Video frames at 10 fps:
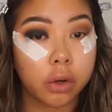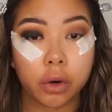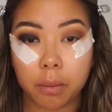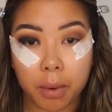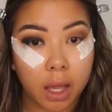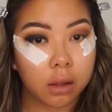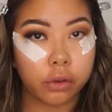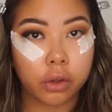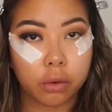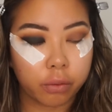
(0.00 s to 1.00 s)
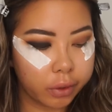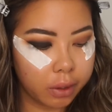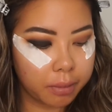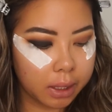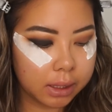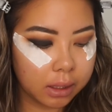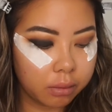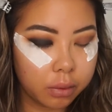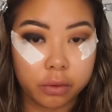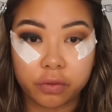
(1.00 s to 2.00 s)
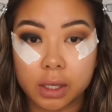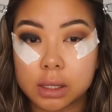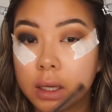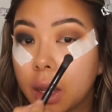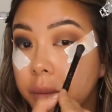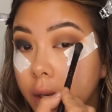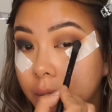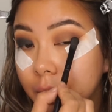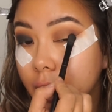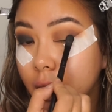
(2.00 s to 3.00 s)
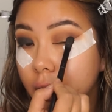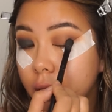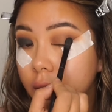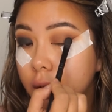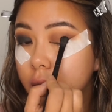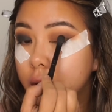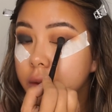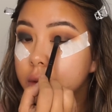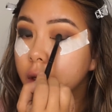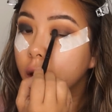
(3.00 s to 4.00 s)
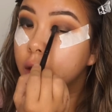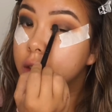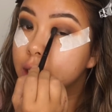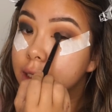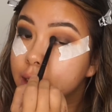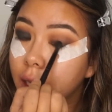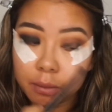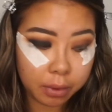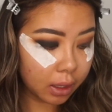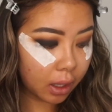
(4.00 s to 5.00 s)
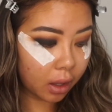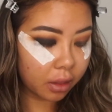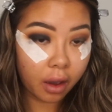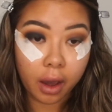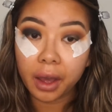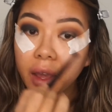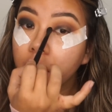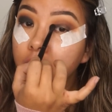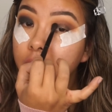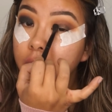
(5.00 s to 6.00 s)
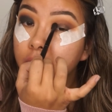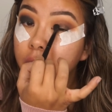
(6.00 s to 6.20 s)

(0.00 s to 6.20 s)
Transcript: Don't worry about it looking really messy, we'll fix it up in a minute. So you're going to do the same on the other eye.